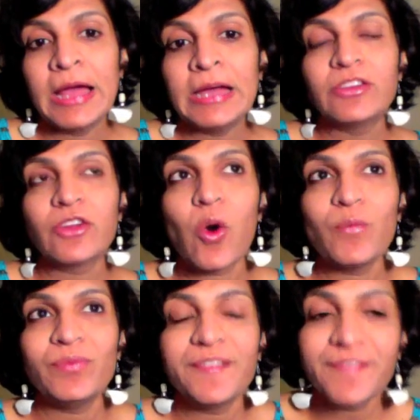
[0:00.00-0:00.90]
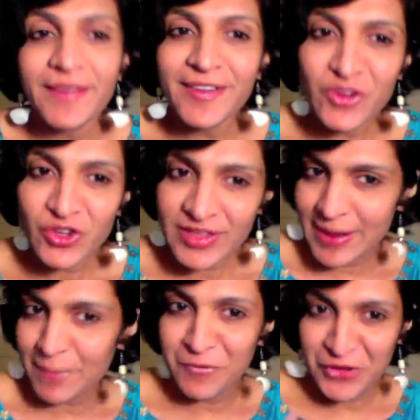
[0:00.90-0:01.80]
So the first
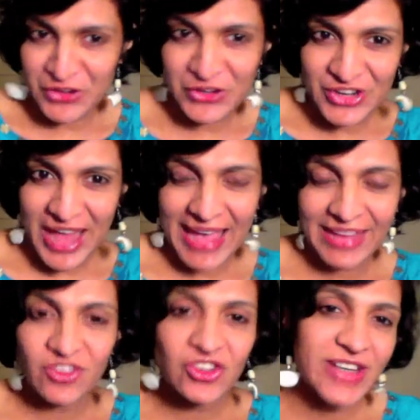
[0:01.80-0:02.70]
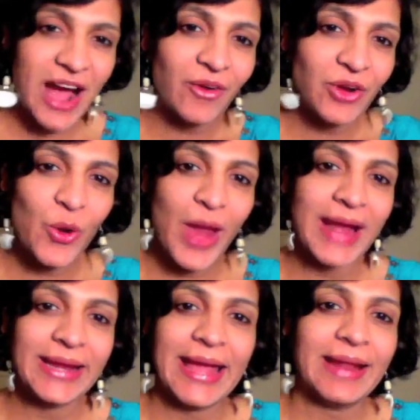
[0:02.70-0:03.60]
step for you today is to download
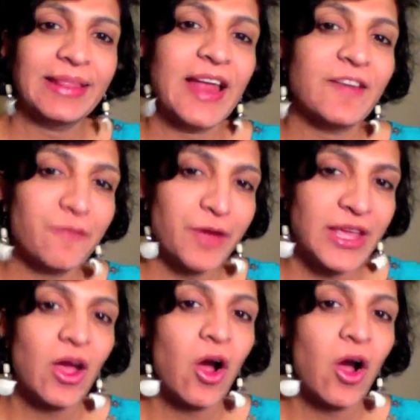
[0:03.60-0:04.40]
and get that free